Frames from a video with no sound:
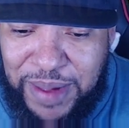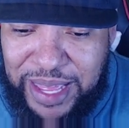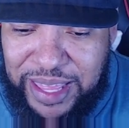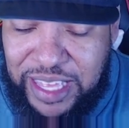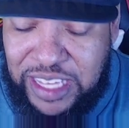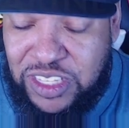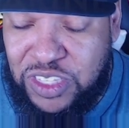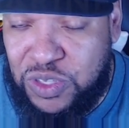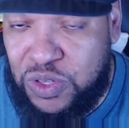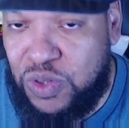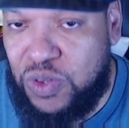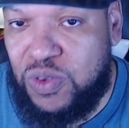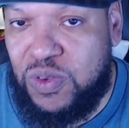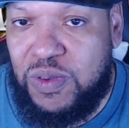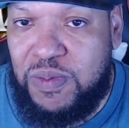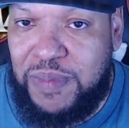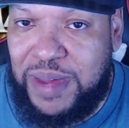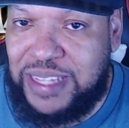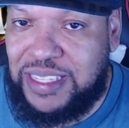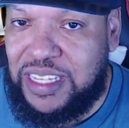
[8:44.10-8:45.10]
that's new
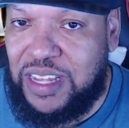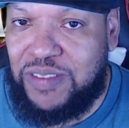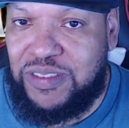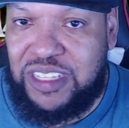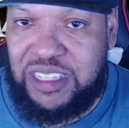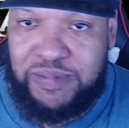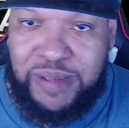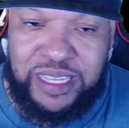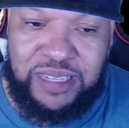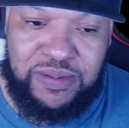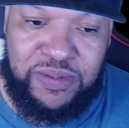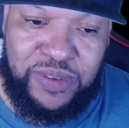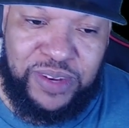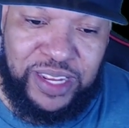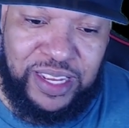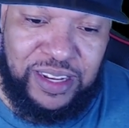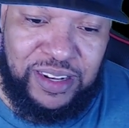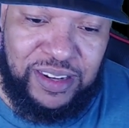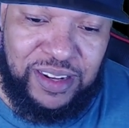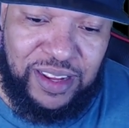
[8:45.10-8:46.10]
myself to Space
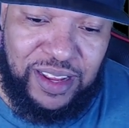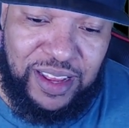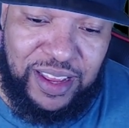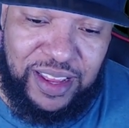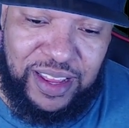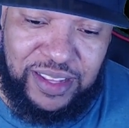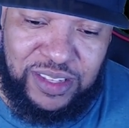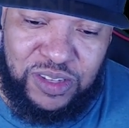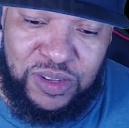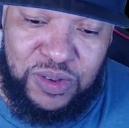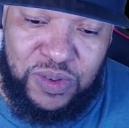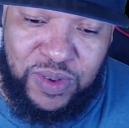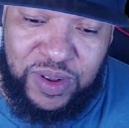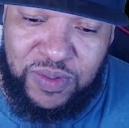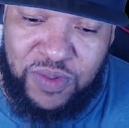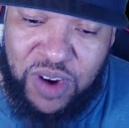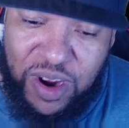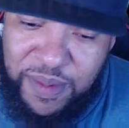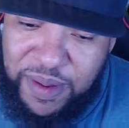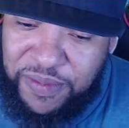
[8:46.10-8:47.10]
Marine 2
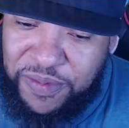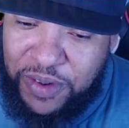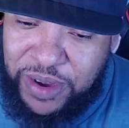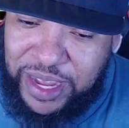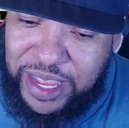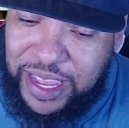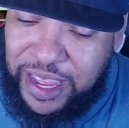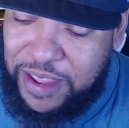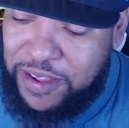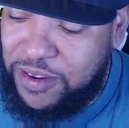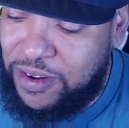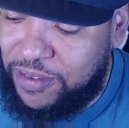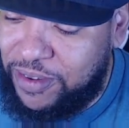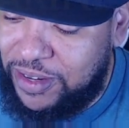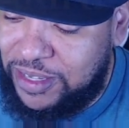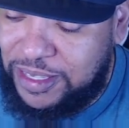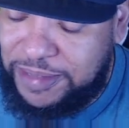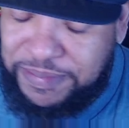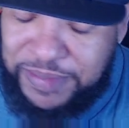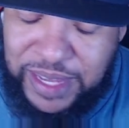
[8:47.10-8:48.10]
and Warhammer 40k
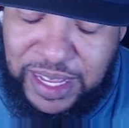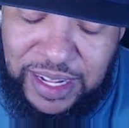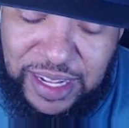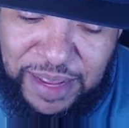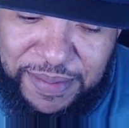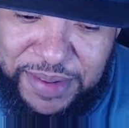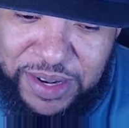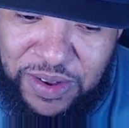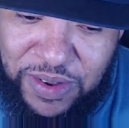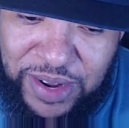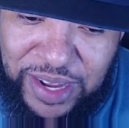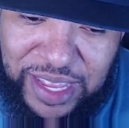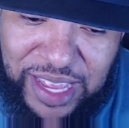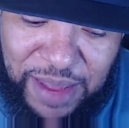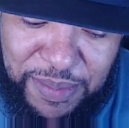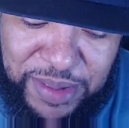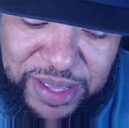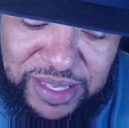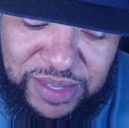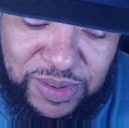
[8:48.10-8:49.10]
universe, let me know in the
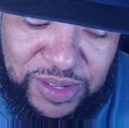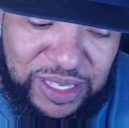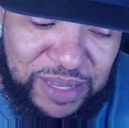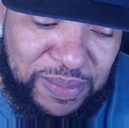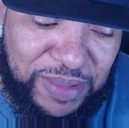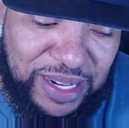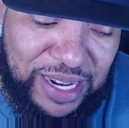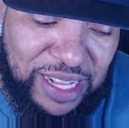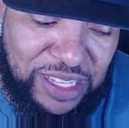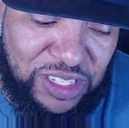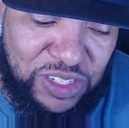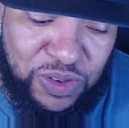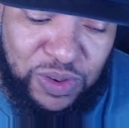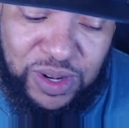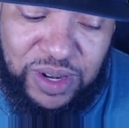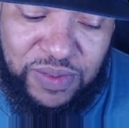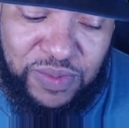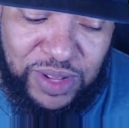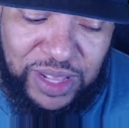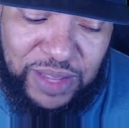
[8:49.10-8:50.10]
comments what's something that you
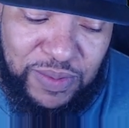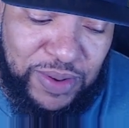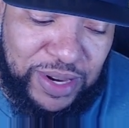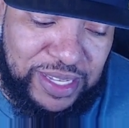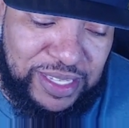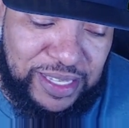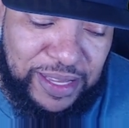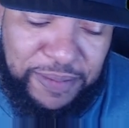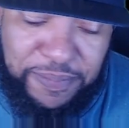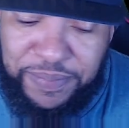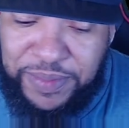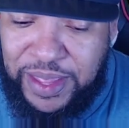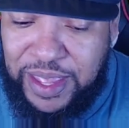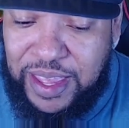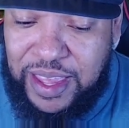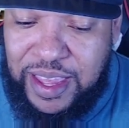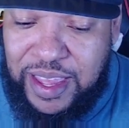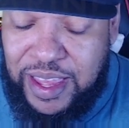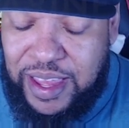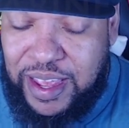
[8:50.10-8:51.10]
would really want to see.
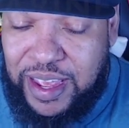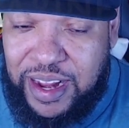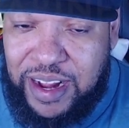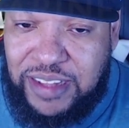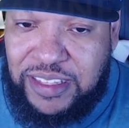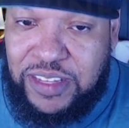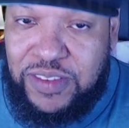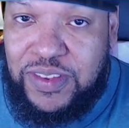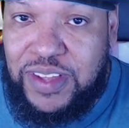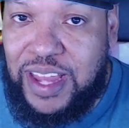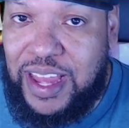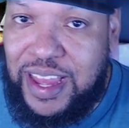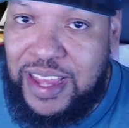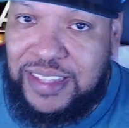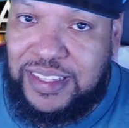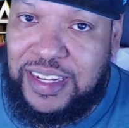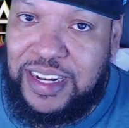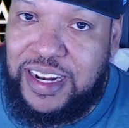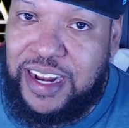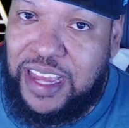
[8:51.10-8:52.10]
And I'll see you
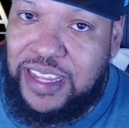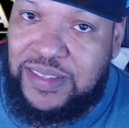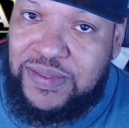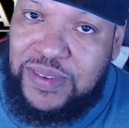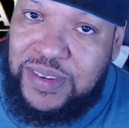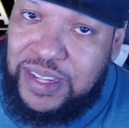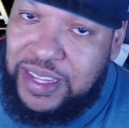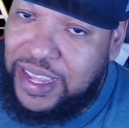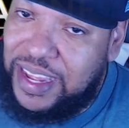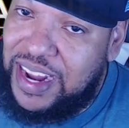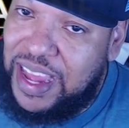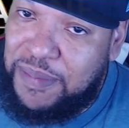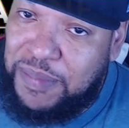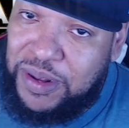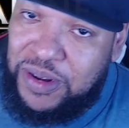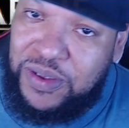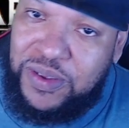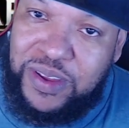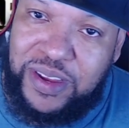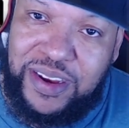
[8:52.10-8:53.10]
guys in the next one. Again, Happy
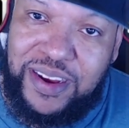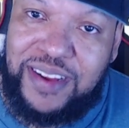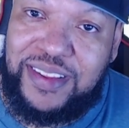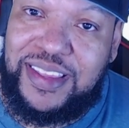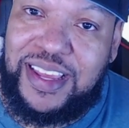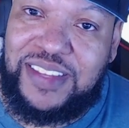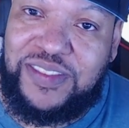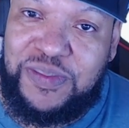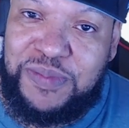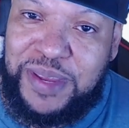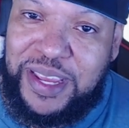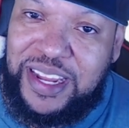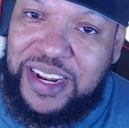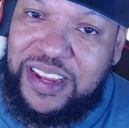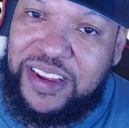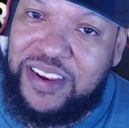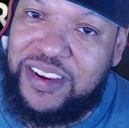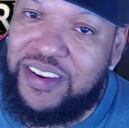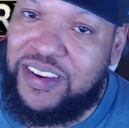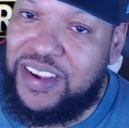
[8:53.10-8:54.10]
New Year. Thanks for being
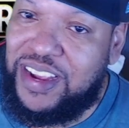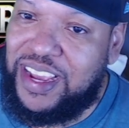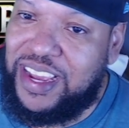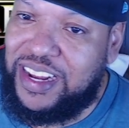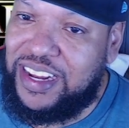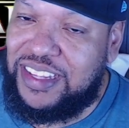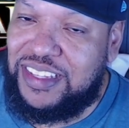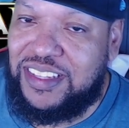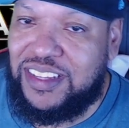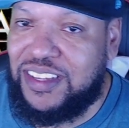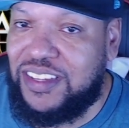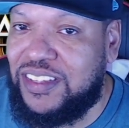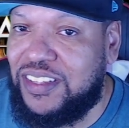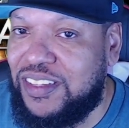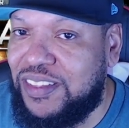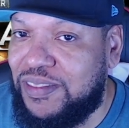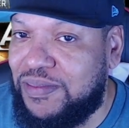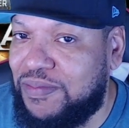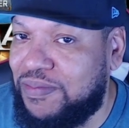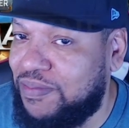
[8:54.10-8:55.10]
here. And
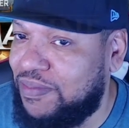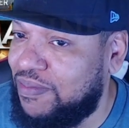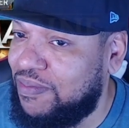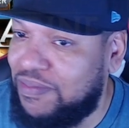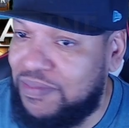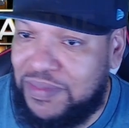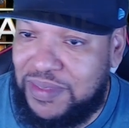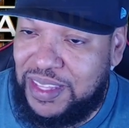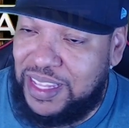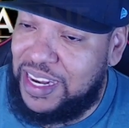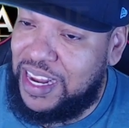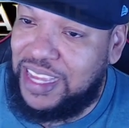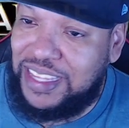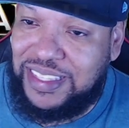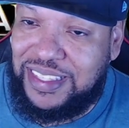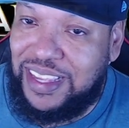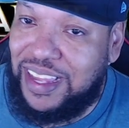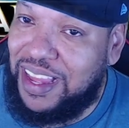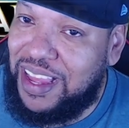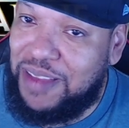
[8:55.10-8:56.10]
until the
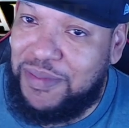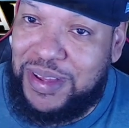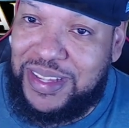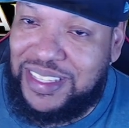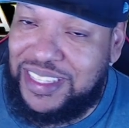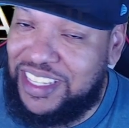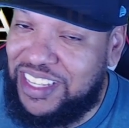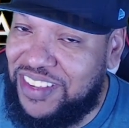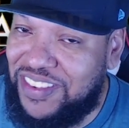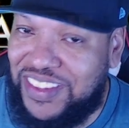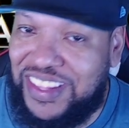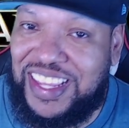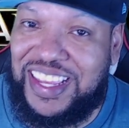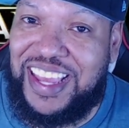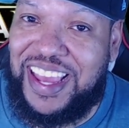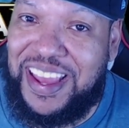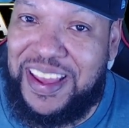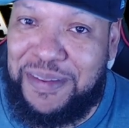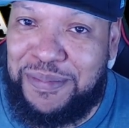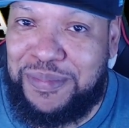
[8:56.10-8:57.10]
next time, I'll see you in the
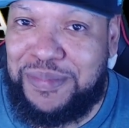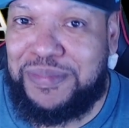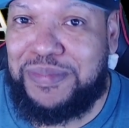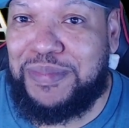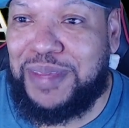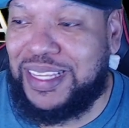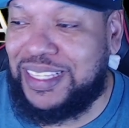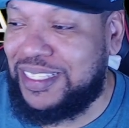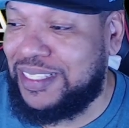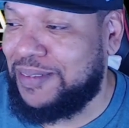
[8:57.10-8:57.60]
game. Peace.